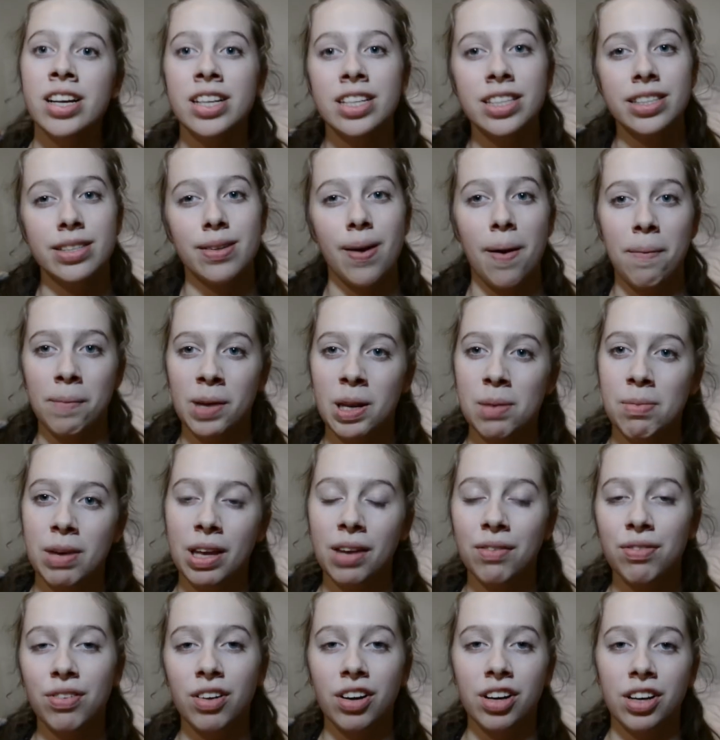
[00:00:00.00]
So I'm going to be
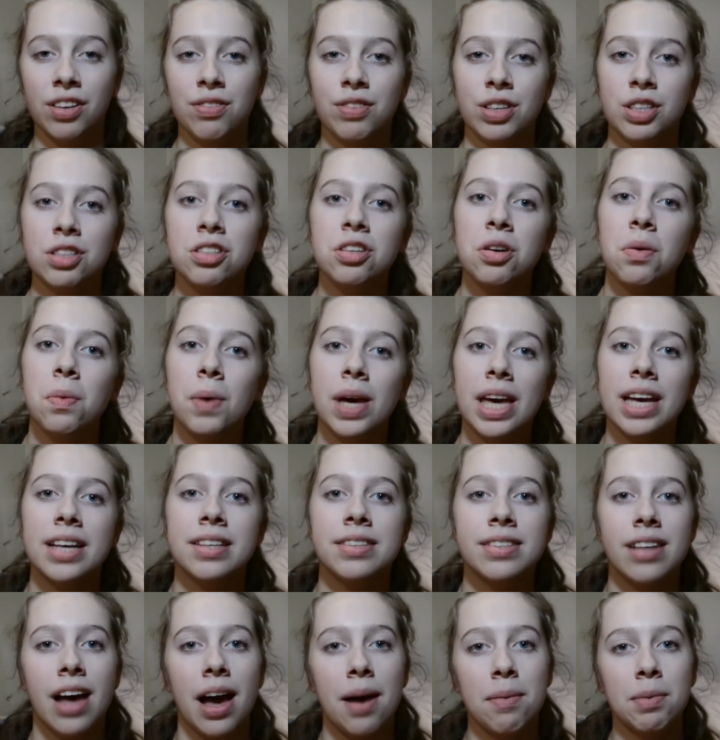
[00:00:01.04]
in Florida for 2
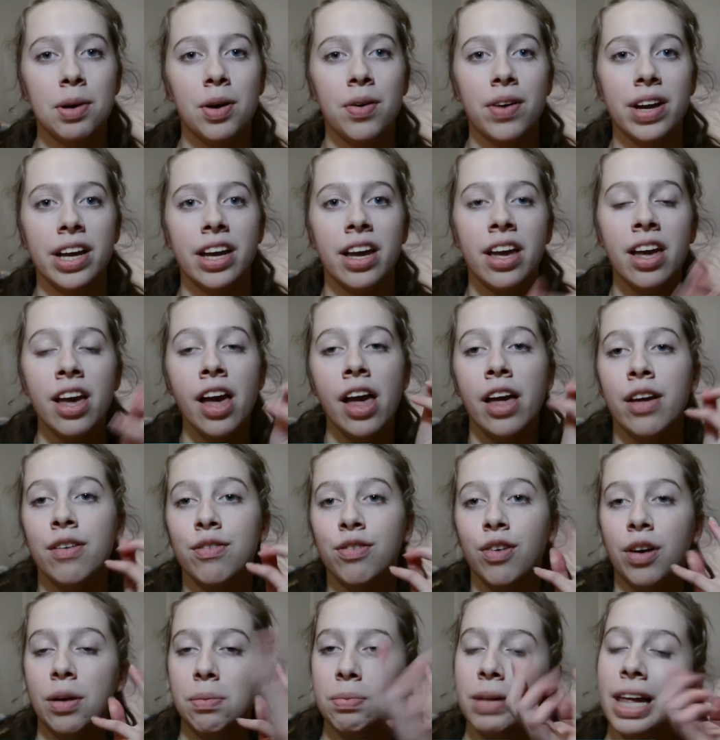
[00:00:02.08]
weeks. I'm going
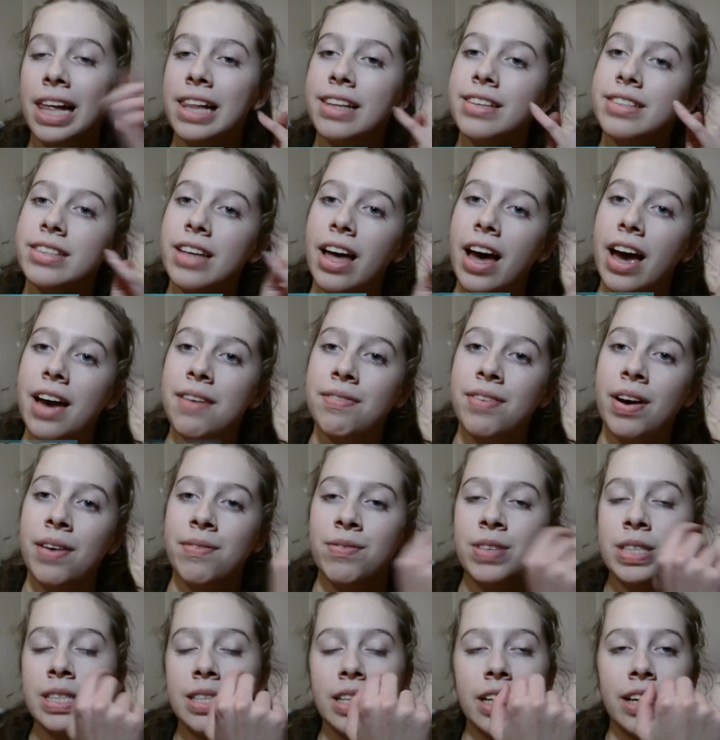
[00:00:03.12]
for Playlist Live, I'm
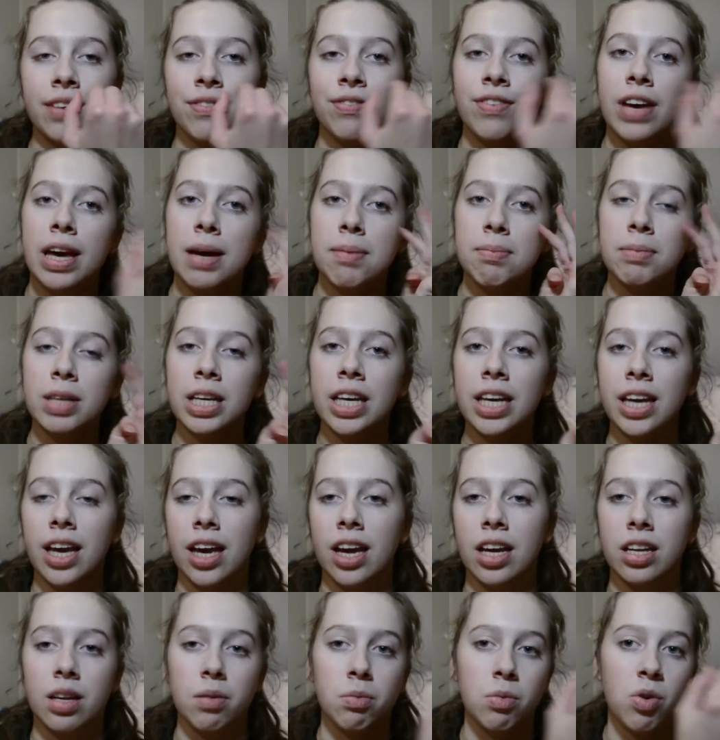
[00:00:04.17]
visiting family,
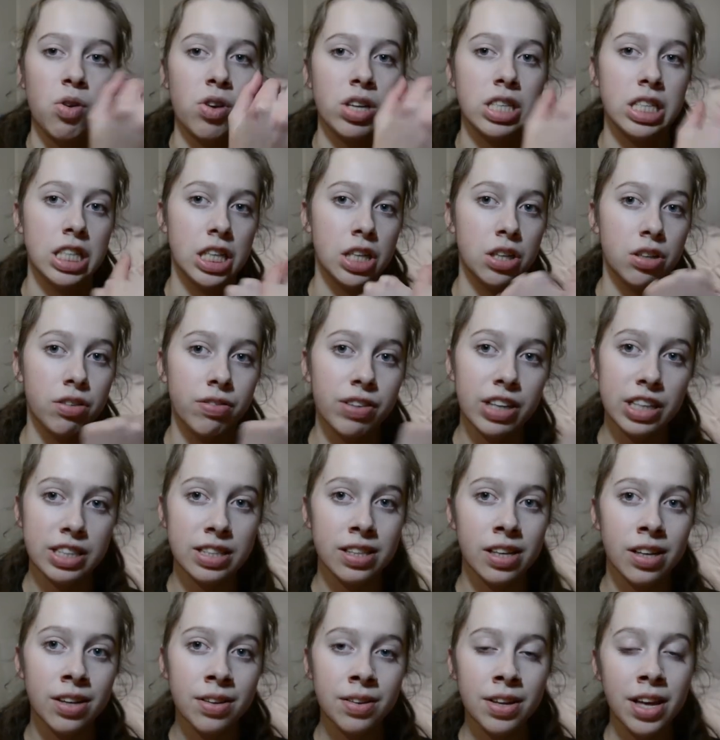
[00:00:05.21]
and I'm going to
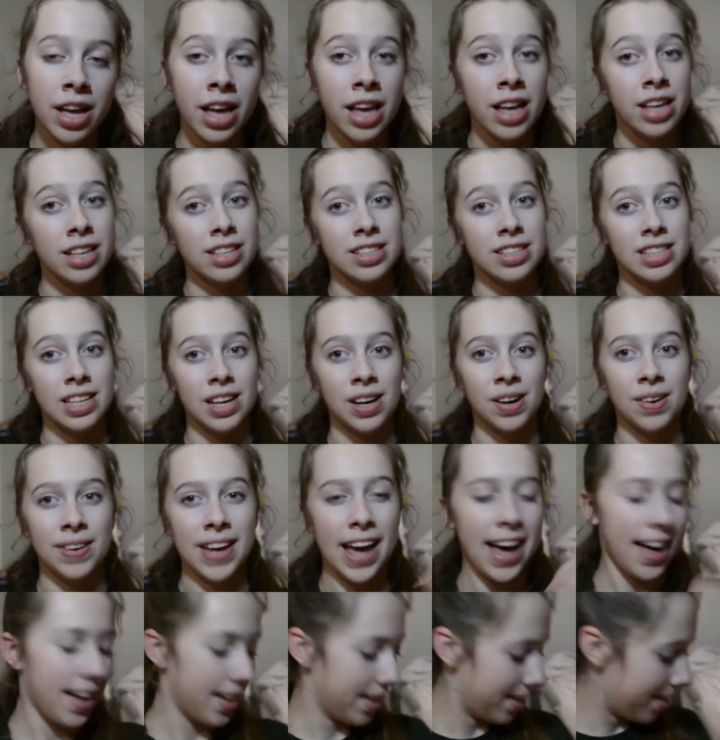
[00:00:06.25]
Universal. So yeah.